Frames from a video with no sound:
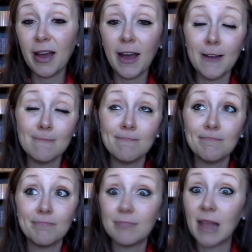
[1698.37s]

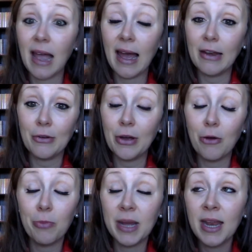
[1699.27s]
I don't
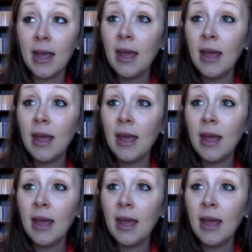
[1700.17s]
know, but